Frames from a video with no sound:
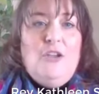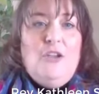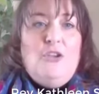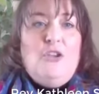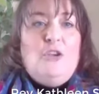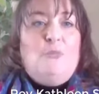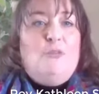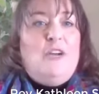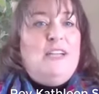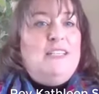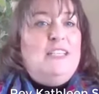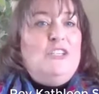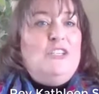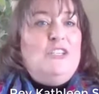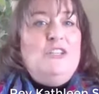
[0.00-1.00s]
Your
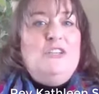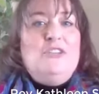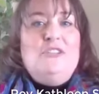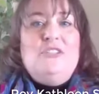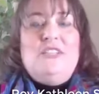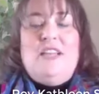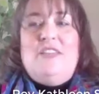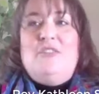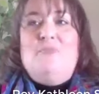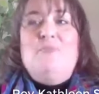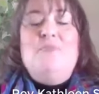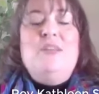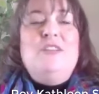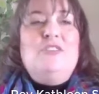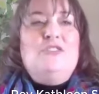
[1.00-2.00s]
practitioners and the
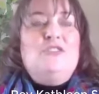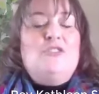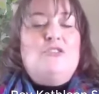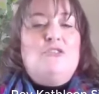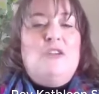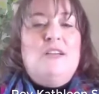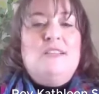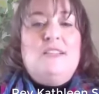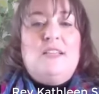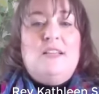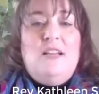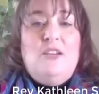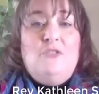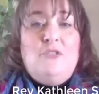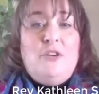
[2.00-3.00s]
ministers across the
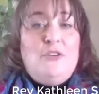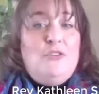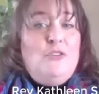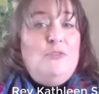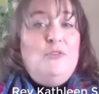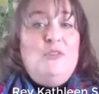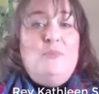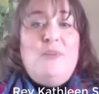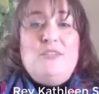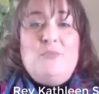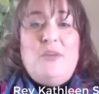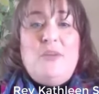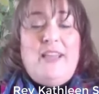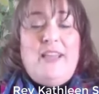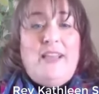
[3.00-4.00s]
country are doing the
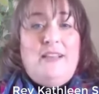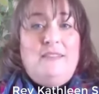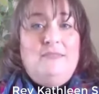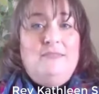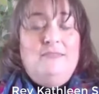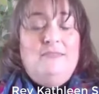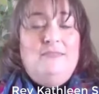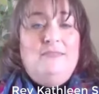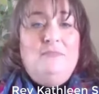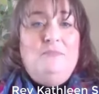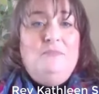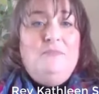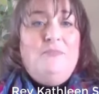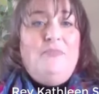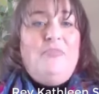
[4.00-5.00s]
best we can.
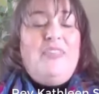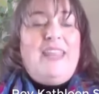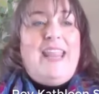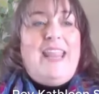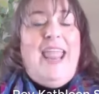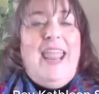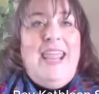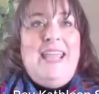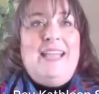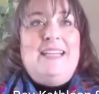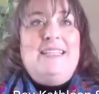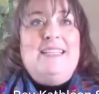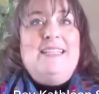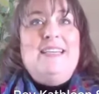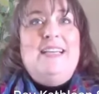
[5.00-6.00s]

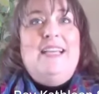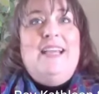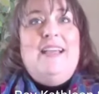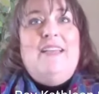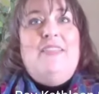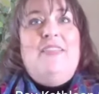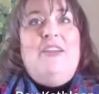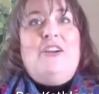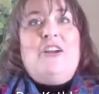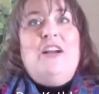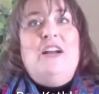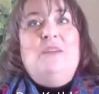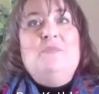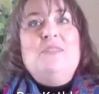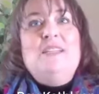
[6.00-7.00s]
And there
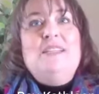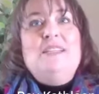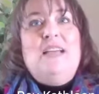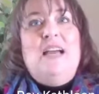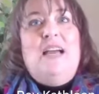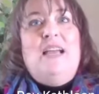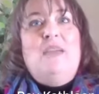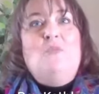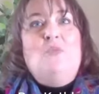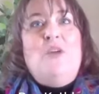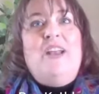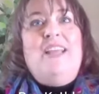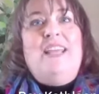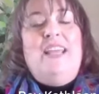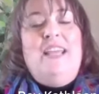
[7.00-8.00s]
comes a time
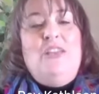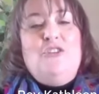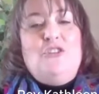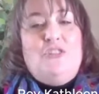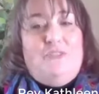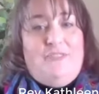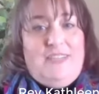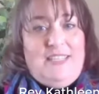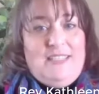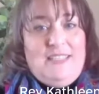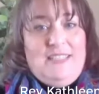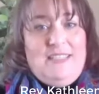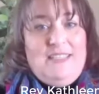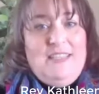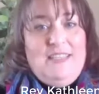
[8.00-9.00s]
when each of
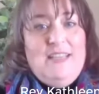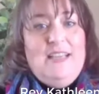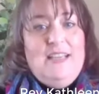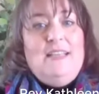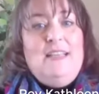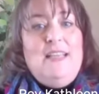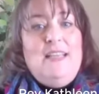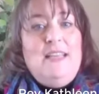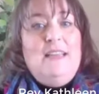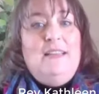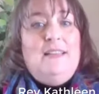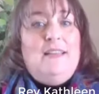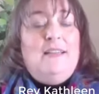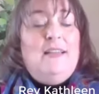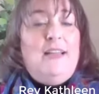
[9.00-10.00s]
us need a
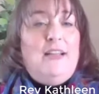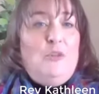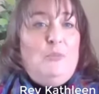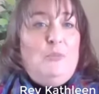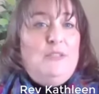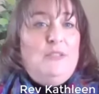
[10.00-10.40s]
little help.